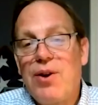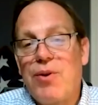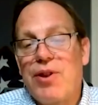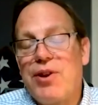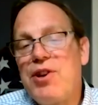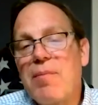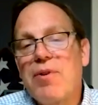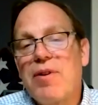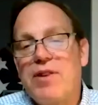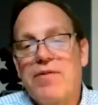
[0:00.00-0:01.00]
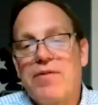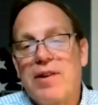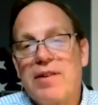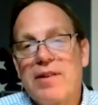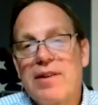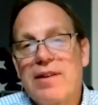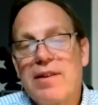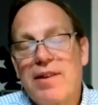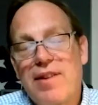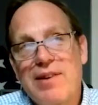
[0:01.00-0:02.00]
with a number of different
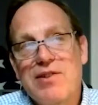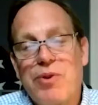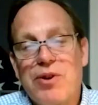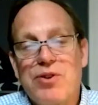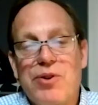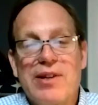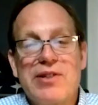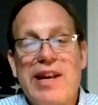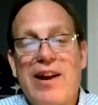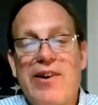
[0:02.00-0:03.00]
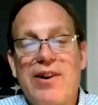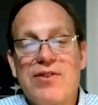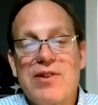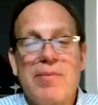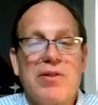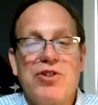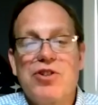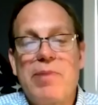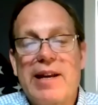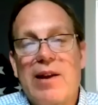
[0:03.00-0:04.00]
things that we were doing as carriers, I'm going to
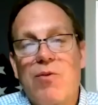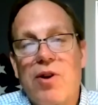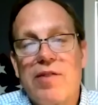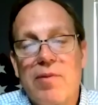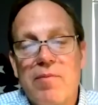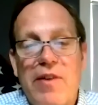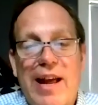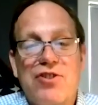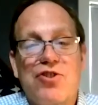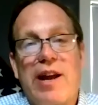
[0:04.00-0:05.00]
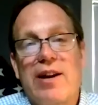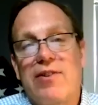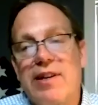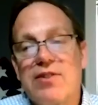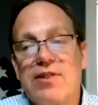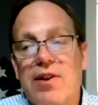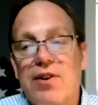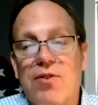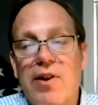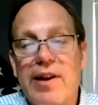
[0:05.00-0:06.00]
just pick on one of them, fast track or instant
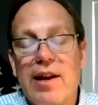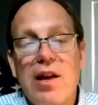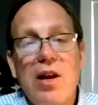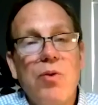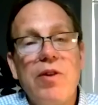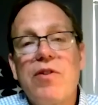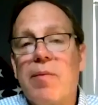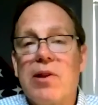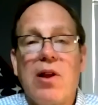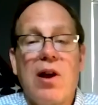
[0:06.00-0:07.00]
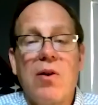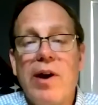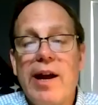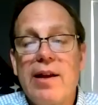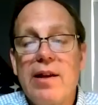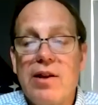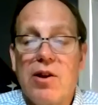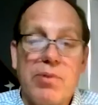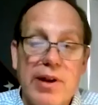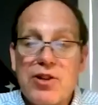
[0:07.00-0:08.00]
underwriting. We've come a long way.
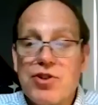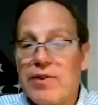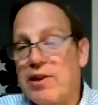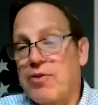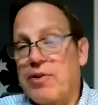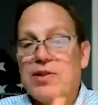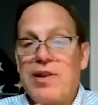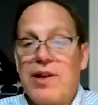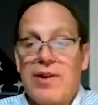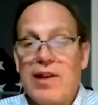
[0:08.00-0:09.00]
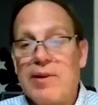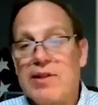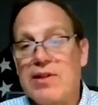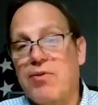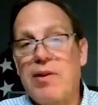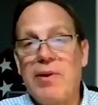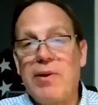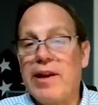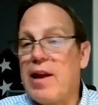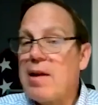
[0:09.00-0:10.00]
Prudential increased their limit to 3
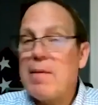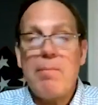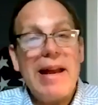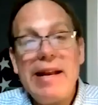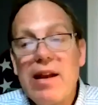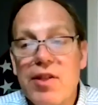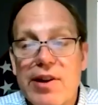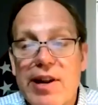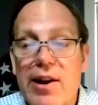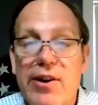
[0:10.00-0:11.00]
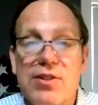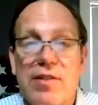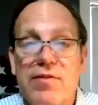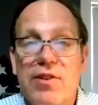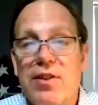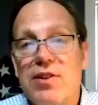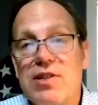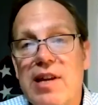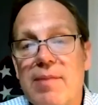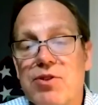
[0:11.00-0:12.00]
million. Many other carriers have done the
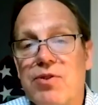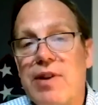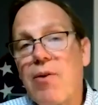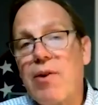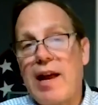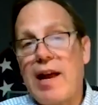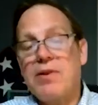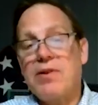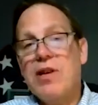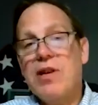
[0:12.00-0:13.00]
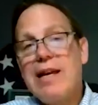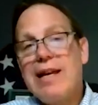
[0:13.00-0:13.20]
same. So now what happens